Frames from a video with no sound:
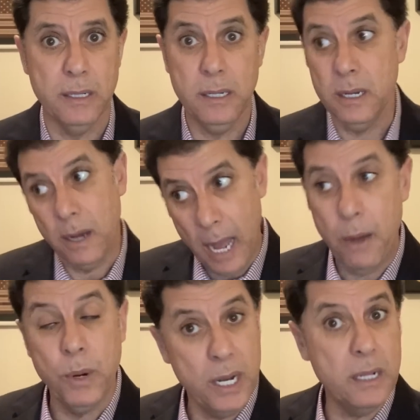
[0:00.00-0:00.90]
You know, I
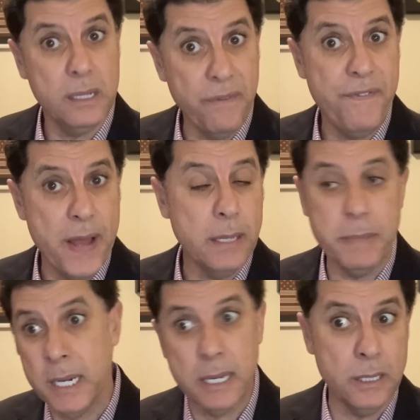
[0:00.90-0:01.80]
will defend
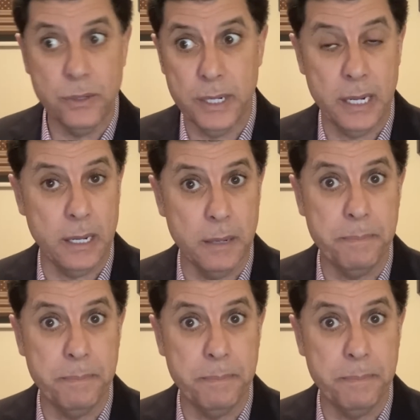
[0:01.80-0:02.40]
my country.